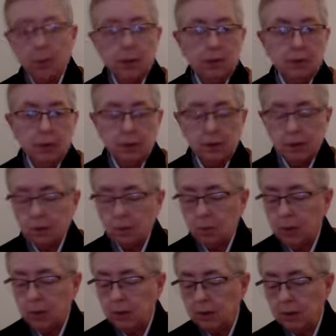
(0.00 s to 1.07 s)
of it this
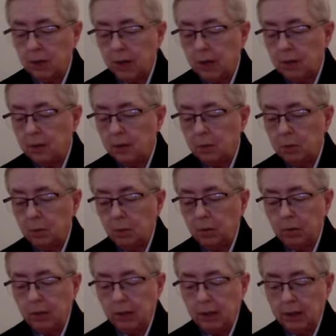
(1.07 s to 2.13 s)
way, is the hazy moon of
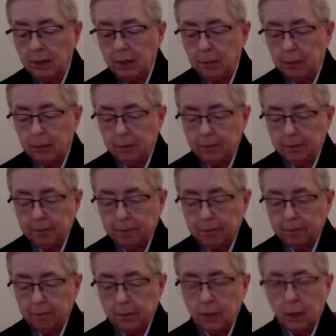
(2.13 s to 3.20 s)
enlightenment.
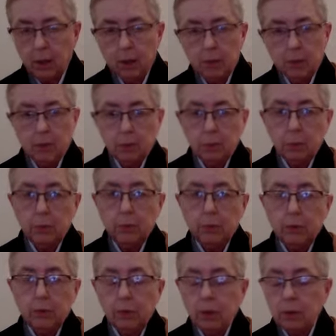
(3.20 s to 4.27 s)
That the
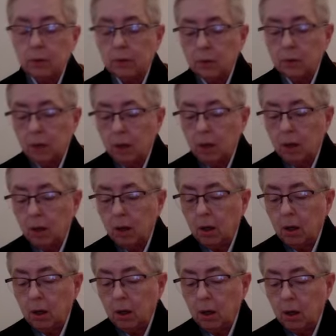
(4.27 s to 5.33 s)
moon is
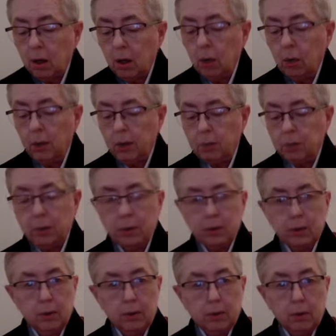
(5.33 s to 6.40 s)
always
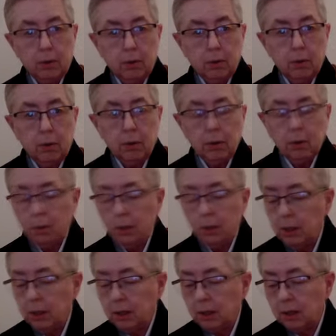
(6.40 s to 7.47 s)
present, whether
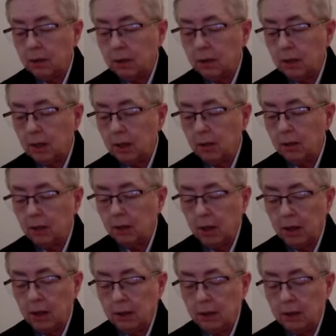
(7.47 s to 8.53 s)
we can see it or
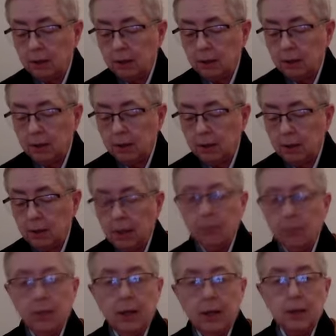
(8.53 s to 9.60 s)
not.
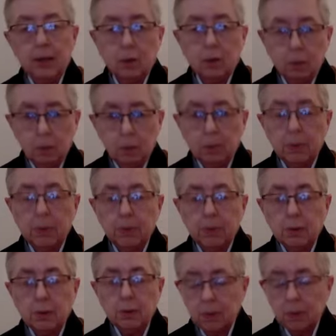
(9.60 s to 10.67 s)
And that as
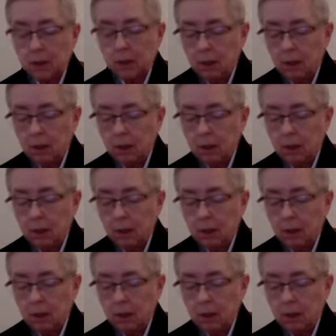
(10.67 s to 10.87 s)
humans,